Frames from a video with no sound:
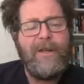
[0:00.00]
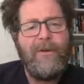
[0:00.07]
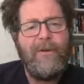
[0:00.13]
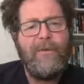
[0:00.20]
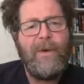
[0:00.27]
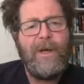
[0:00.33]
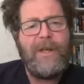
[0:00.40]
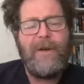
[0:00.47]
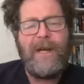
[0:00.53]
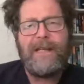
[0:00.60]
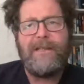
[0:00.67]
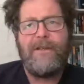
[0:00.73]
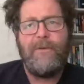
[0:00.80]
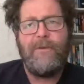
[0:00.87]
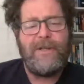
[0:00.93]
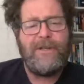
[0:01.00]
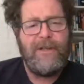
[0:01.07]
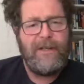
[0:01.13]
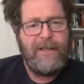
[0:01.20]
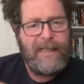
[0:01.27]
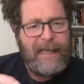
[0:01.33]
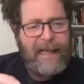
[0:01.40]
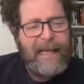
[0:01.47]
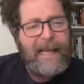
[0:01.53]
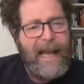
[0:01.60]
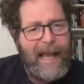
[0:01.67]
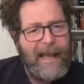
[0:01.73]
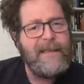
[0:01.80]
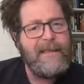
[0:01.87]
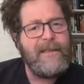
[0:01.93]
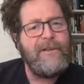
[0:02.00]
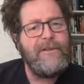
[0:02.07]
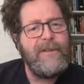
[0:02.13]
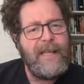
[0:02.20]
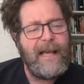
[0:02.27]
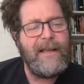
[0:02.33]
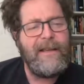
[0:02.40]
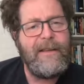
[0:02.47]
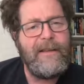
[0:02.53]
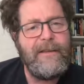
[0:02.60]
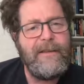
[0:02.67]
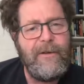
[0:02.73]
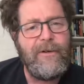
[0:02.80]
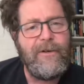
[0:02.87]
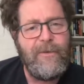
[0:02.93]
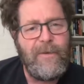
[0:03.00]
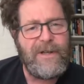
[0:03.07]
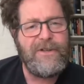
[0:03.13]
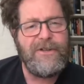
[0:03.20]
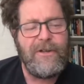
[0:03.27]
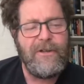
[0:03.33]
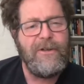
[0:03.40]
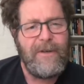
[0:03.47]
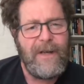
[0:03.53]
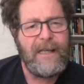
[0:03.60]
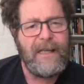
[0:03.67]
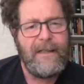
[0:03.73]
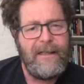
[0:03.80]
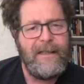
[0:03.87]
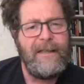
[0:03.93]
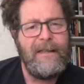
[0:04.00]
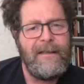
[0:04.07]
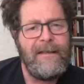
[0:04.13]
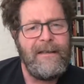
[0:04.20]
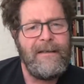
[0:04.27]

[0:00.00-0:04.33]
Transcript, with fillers: you when you asked the question. Did I answer the uh, your question correctly?